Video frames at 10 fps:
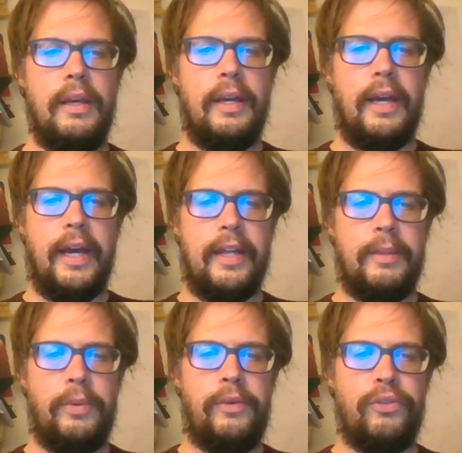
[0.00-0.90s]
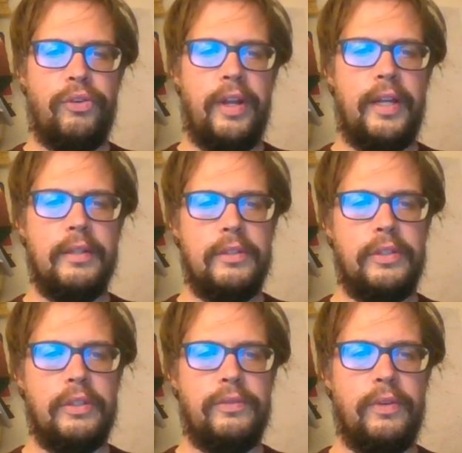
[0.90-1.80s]
And the proof tree
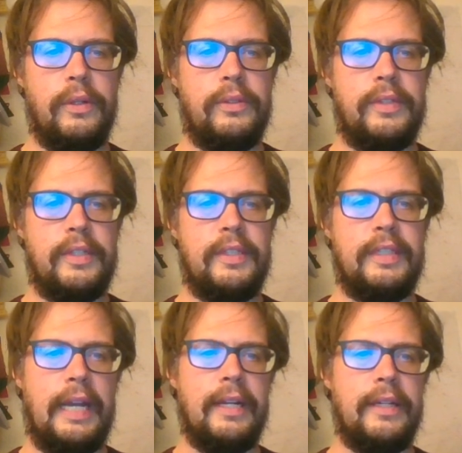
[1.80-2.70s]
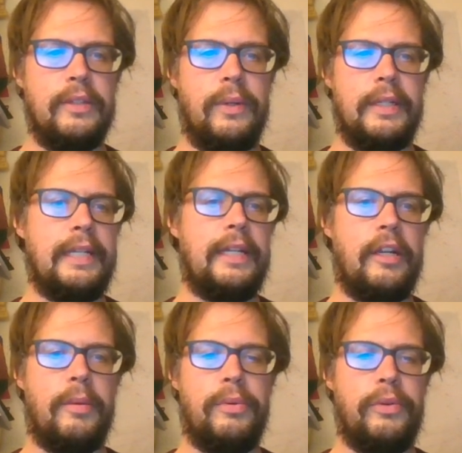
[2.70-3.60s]
just follows this exactly. It's quite a
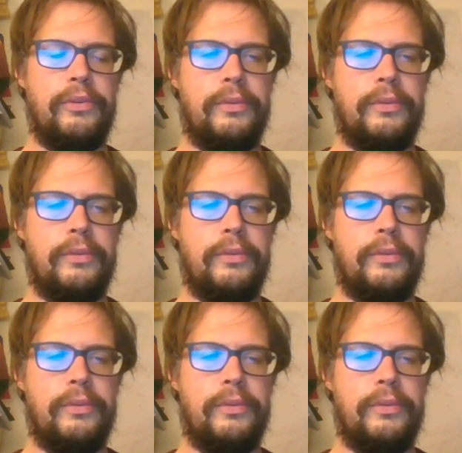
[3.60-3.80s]
linear proof.